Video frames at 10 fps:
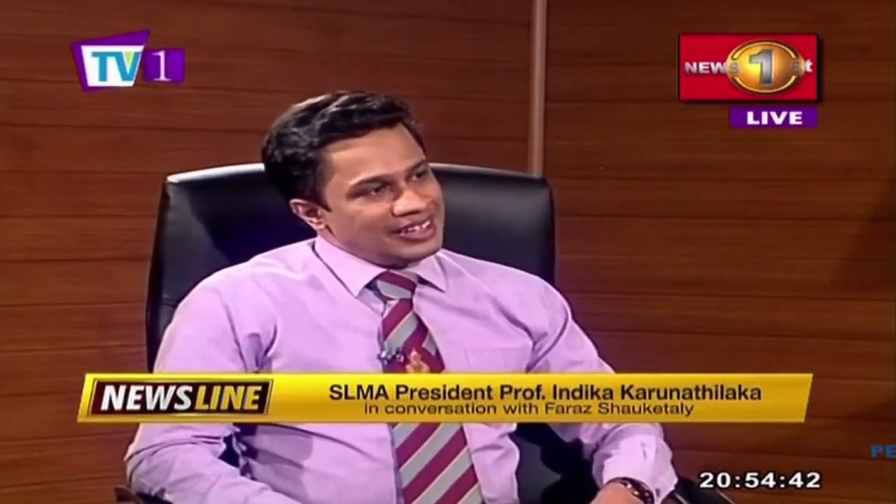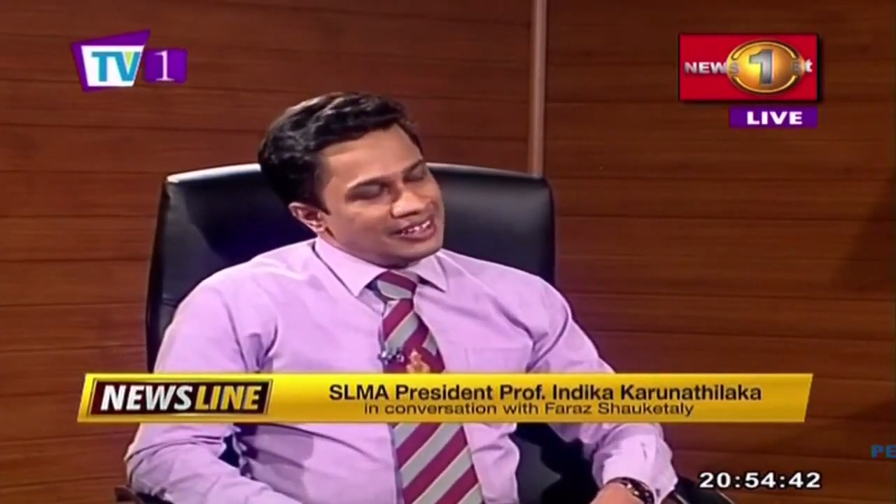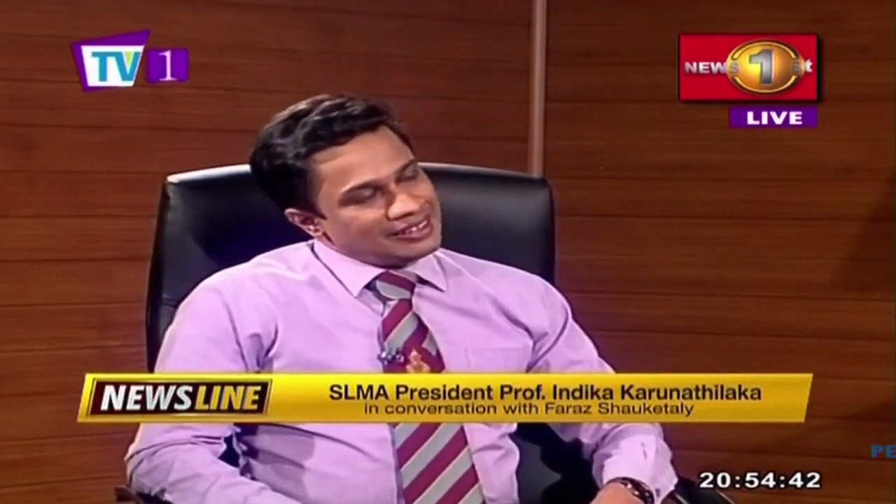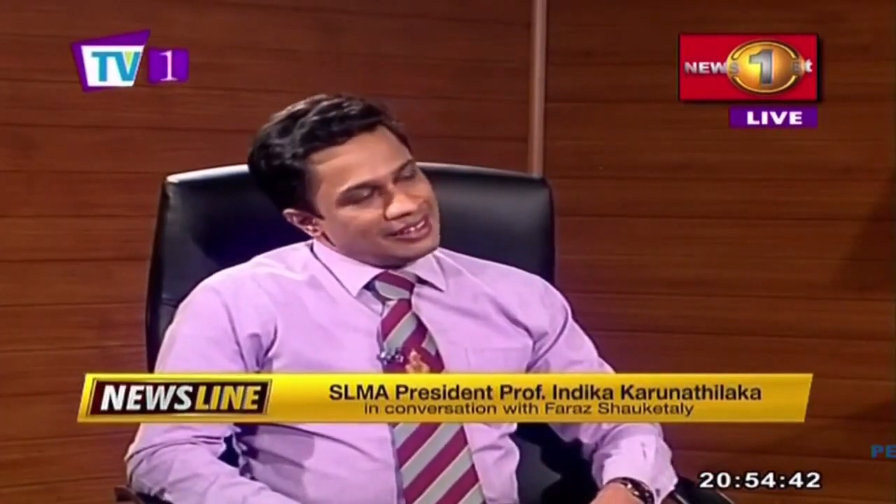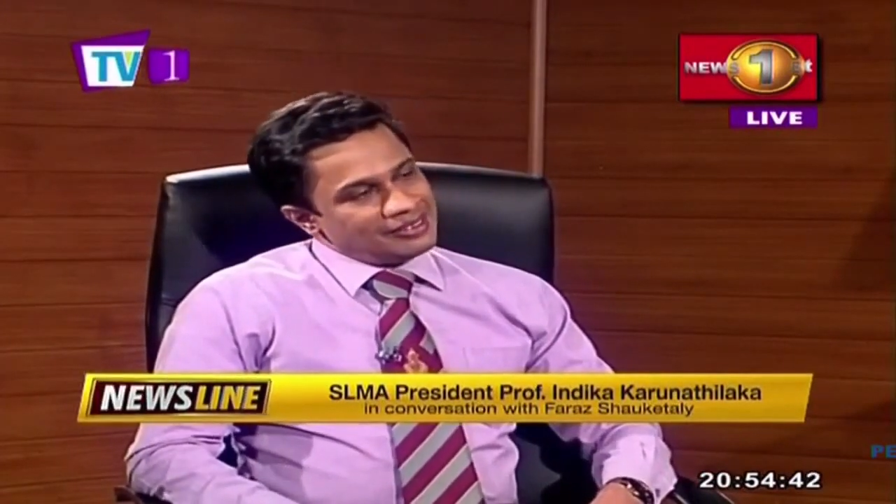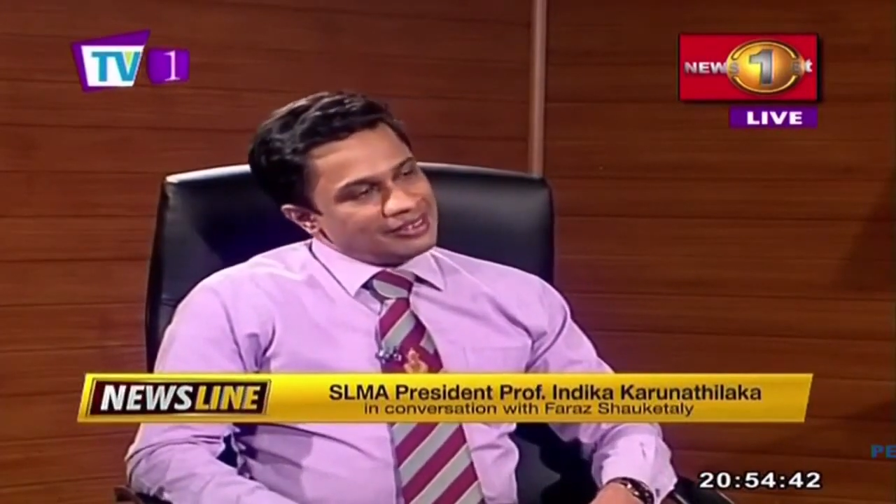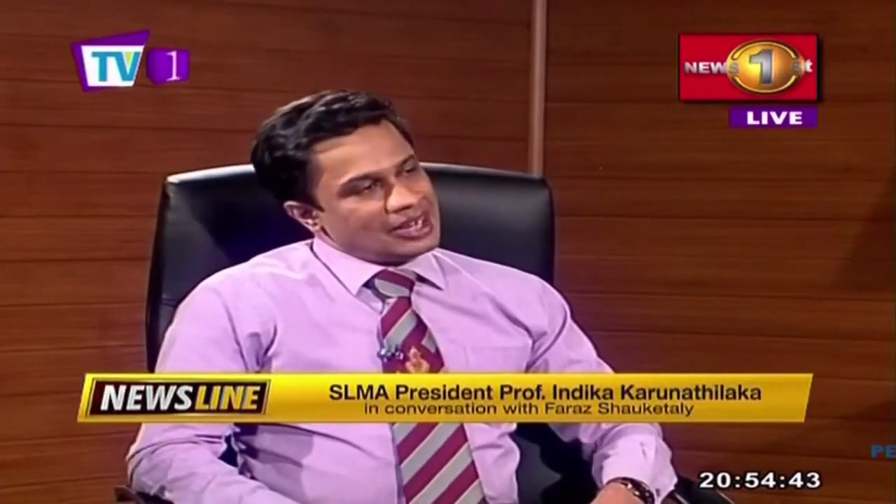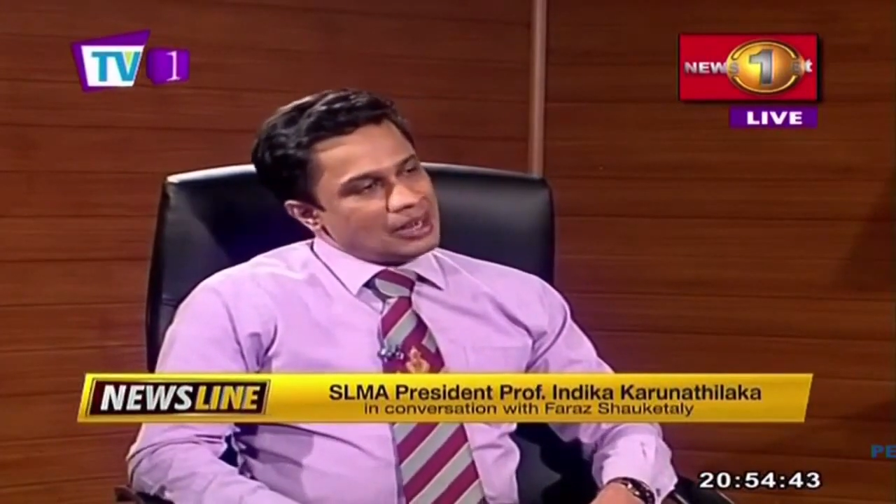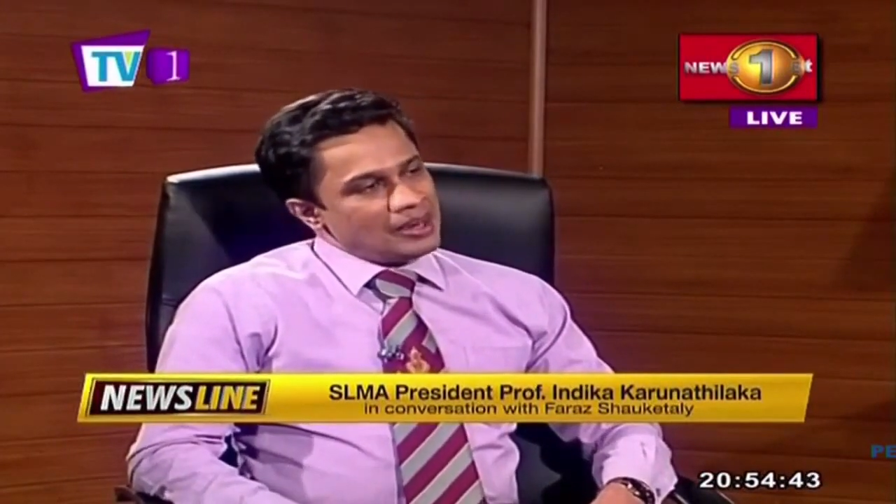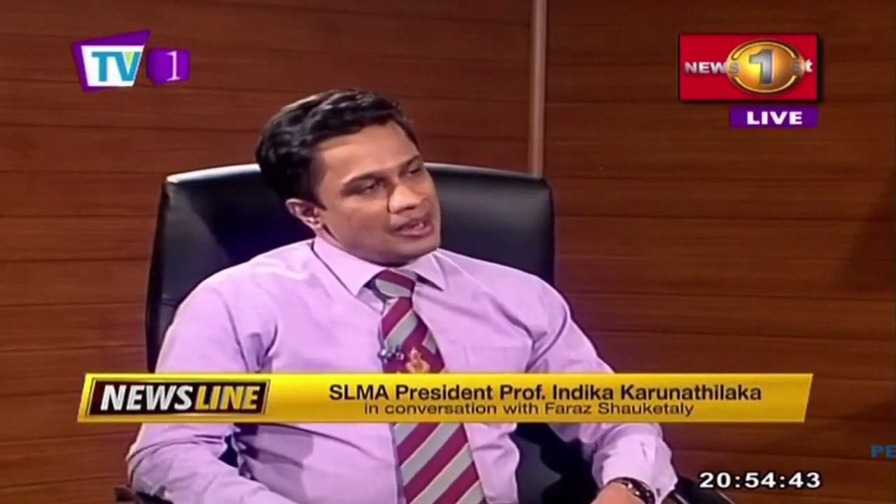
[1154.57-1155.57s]
increase in the
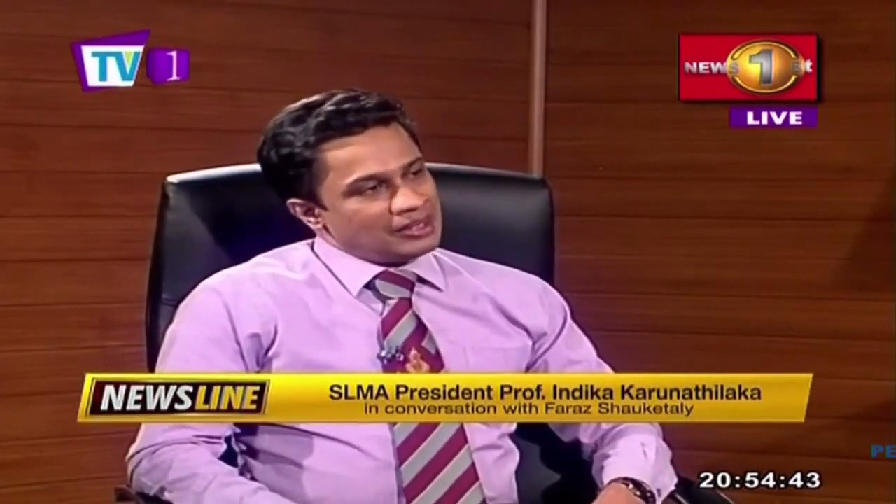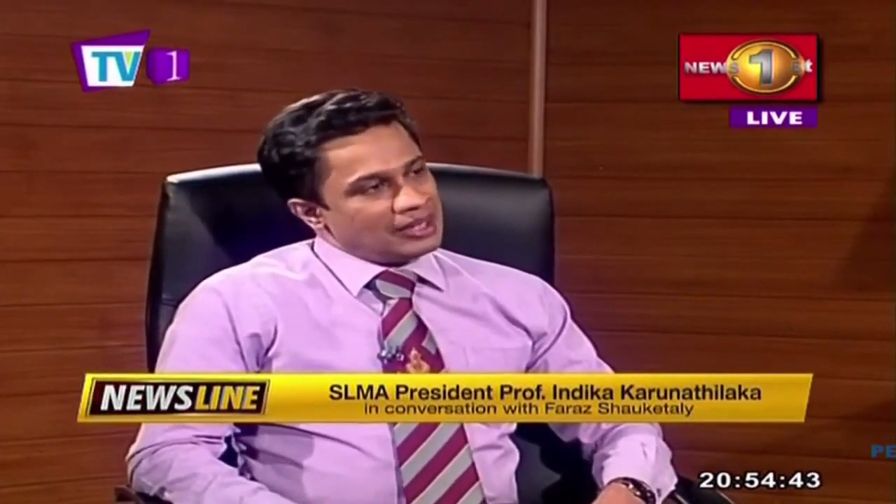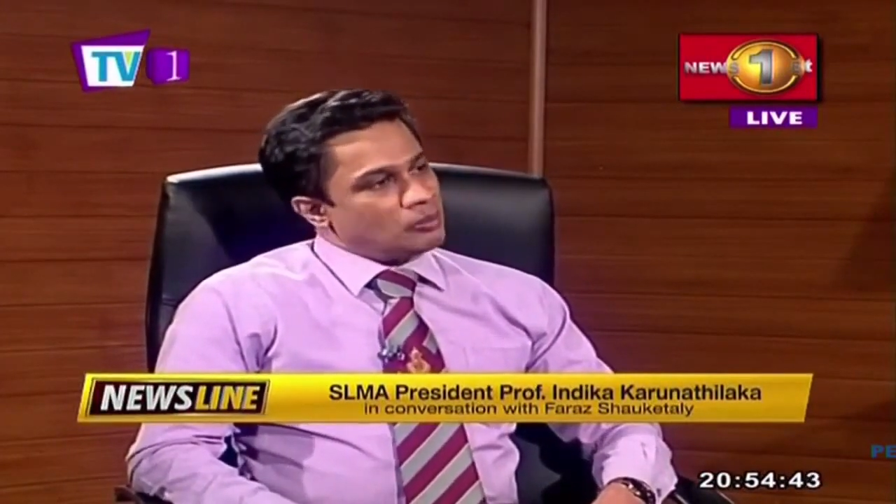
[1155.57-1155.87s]
capacity